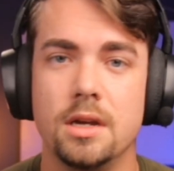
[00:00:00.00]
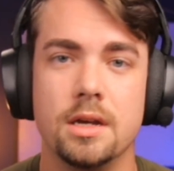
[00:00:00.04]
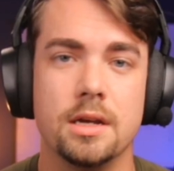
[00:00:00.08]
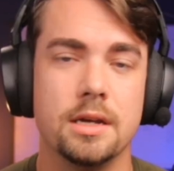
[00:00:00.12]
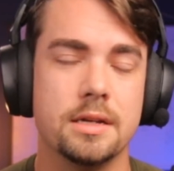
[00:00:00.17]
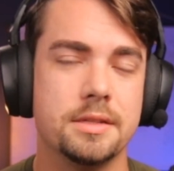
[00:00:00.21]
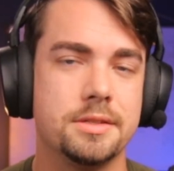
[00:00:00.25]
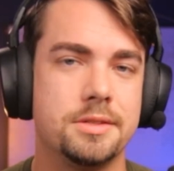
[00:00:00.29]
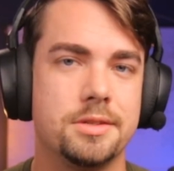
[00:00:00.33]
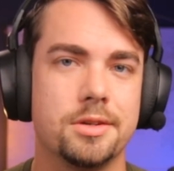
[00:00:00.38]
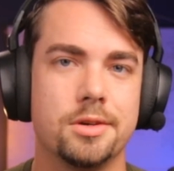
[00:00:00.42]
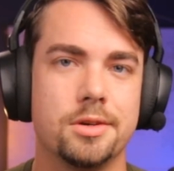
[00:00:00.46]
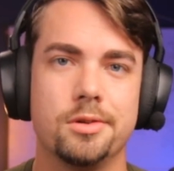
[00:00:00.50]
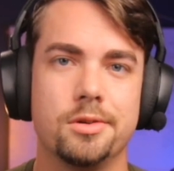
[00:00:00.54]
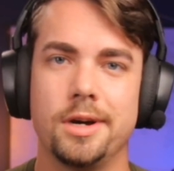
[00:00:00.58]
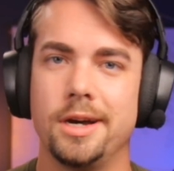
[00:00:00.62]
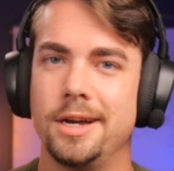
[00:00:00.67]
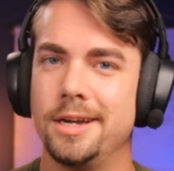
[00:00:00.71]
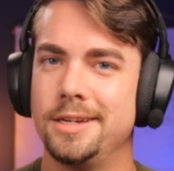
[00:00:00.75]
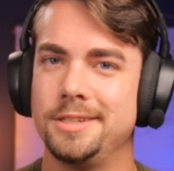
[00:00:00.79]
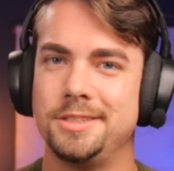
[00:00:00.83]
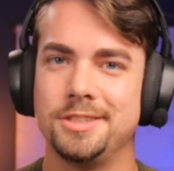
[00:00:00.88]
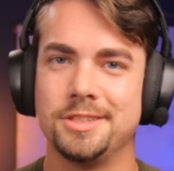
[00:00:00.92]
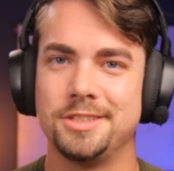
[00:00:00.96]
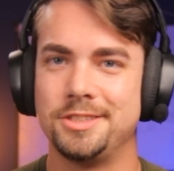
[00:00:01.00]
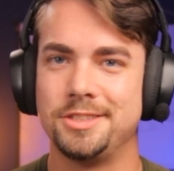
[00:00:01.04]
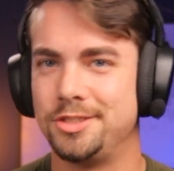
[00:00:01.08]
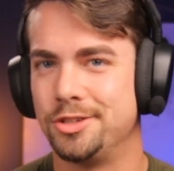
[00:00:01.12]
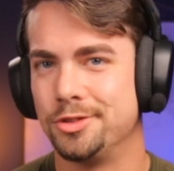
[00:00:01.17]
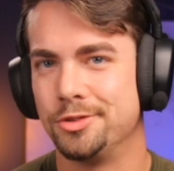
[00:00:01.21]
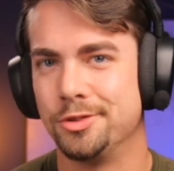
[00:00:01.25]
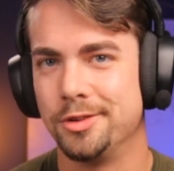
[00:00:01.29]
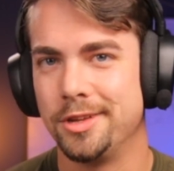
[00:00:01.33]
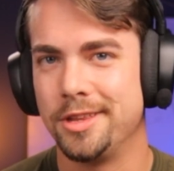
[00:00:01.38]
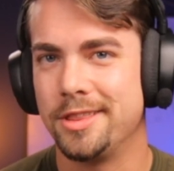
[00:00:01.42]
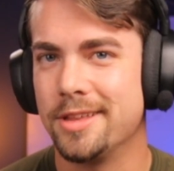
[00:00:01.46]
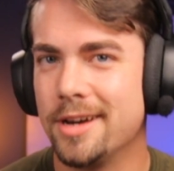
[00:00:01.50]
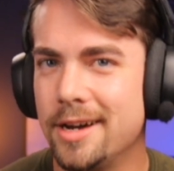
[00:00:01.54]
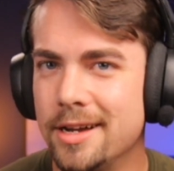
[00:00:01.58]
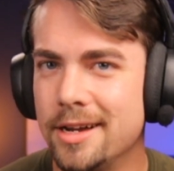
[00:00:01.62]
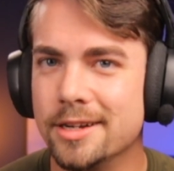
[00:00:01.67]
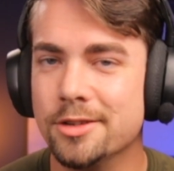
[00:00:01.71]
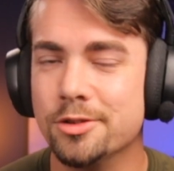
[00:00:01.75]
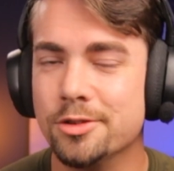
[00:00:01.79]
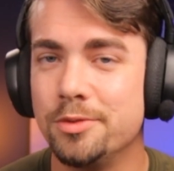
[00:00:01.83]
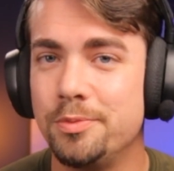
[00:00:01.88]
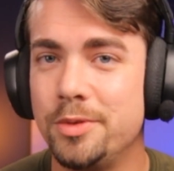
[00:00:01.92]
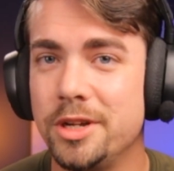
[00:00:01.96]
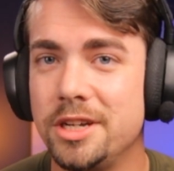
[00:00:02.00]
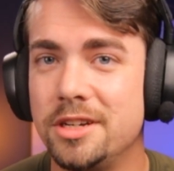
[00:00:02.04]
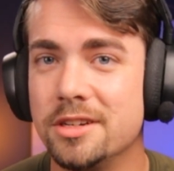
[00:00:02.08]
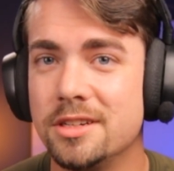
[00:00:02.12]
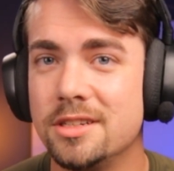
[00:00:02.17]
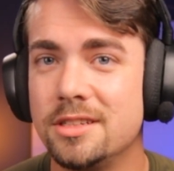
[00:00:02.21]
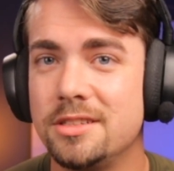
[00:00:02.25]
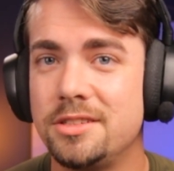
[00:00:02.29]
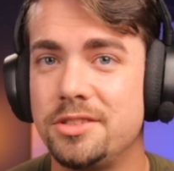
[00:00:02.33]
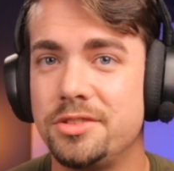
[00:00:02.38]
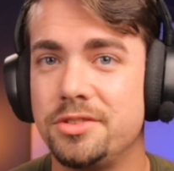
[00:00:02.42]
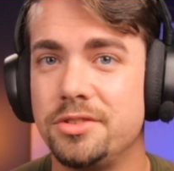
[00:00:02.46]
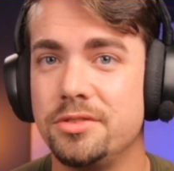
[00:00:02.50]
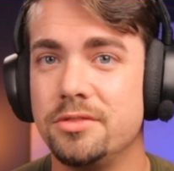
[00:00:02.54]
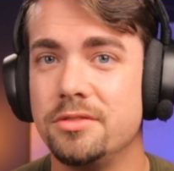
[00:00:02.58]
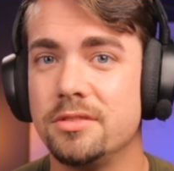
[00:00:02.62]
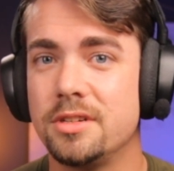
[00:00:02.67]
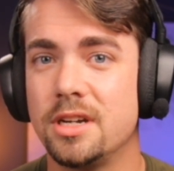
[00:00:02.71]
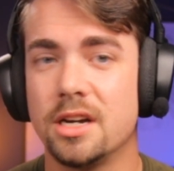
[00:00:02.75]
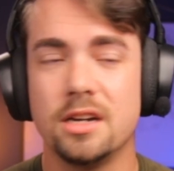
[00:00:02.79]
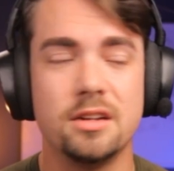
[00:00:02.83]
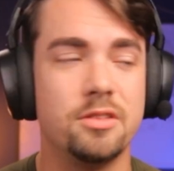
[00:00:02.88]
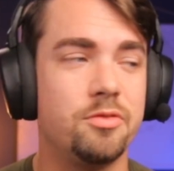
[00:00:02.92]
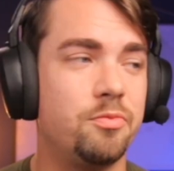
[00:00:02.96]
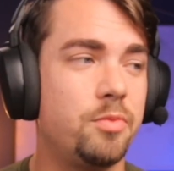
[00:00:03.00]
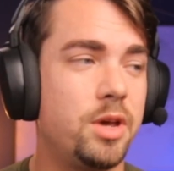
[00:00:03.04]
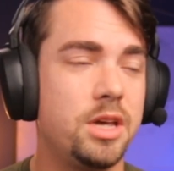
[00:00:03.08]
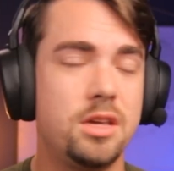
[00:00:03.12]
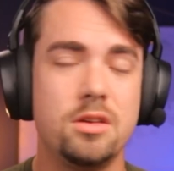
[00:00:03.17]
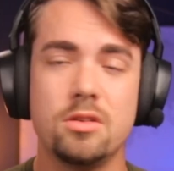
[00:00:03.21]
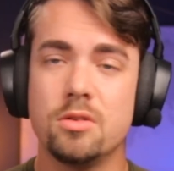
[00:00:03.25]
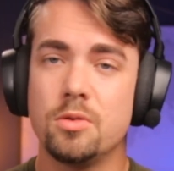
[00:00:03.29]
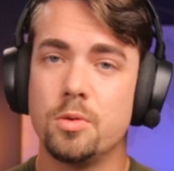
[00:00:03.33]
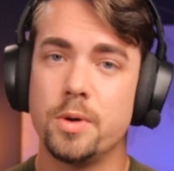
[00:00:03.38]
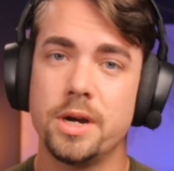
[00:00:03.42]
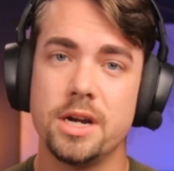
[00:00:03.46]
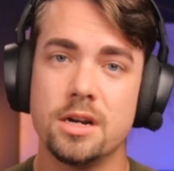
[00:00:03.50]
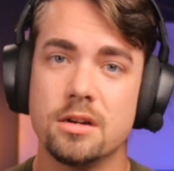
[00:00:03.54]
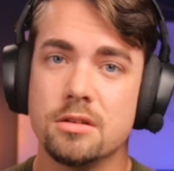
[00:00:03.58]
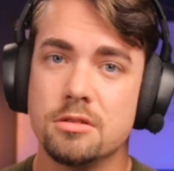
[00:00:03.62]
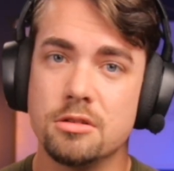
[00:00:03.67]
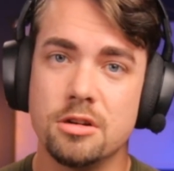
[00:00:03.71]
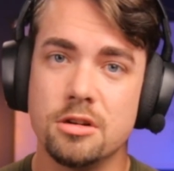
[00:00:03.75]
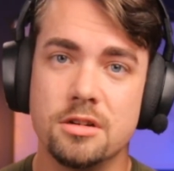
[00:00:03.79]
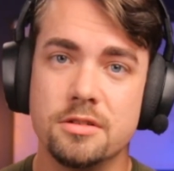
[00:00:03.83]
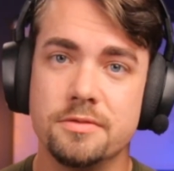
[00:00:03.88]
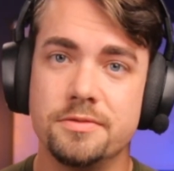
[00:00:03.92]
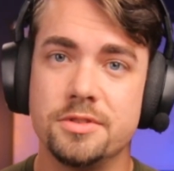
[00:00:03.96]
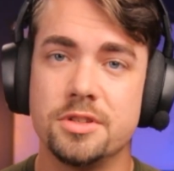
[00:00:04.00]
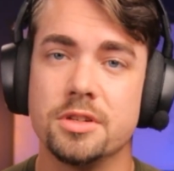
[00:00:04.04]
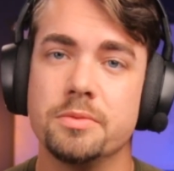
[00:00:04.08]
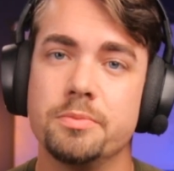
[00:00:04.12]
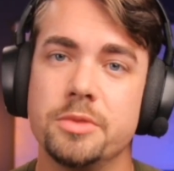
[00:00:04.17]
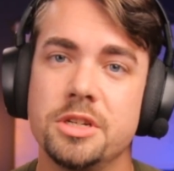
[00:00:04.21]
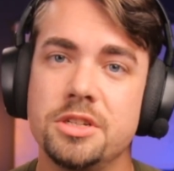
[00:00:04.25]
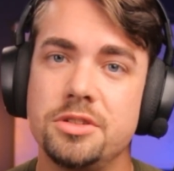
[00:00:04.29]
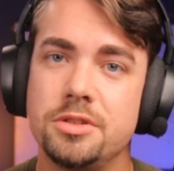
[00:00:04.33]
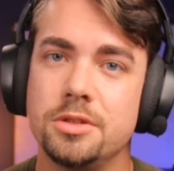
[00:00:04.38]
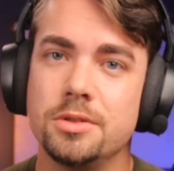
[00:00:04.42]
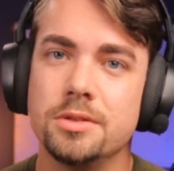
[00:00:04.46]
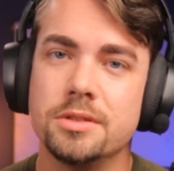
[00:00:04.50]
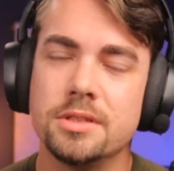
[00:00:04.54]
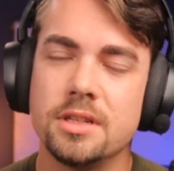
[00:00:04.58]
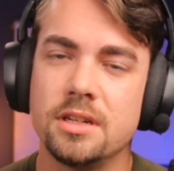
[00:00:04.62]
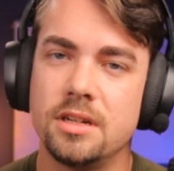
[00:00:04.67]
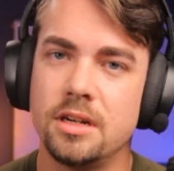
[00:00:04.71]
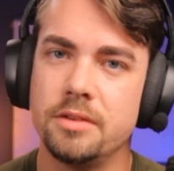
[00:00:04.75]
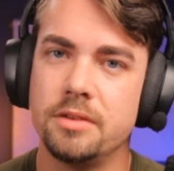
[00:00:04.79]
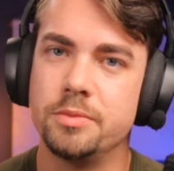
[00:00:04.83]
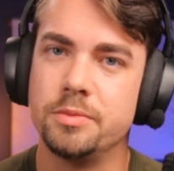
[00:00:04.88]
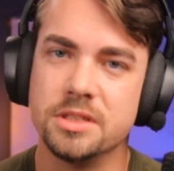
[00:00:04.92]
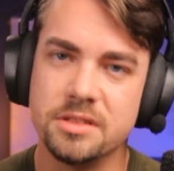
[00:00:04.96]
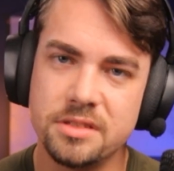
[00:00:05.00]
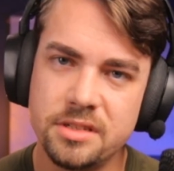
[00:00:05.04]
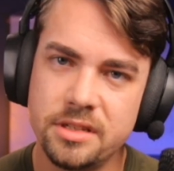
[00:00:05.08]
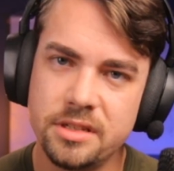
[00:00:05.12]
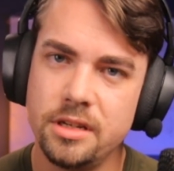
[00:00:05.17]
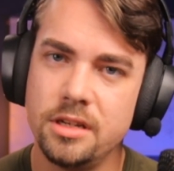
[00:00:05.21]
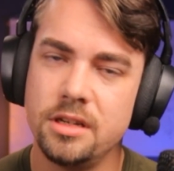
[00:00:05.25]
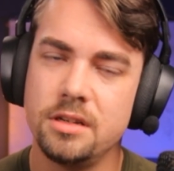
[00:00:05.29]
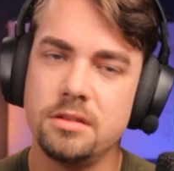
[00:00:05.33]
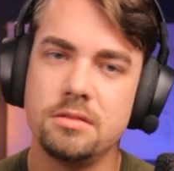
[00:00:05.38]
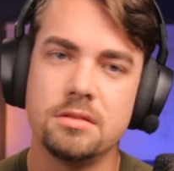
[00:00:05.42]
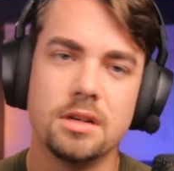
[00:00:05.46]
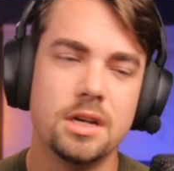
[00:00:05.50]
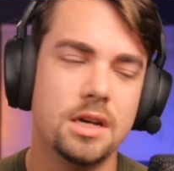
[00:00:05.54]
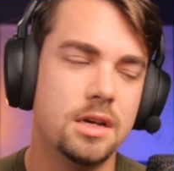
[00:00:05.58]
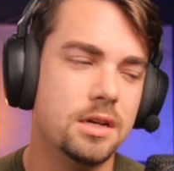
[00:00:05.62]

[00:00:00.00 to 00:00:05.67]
and so I just generally thought it would be good to kind of make you aware of some issues that I've been seeing,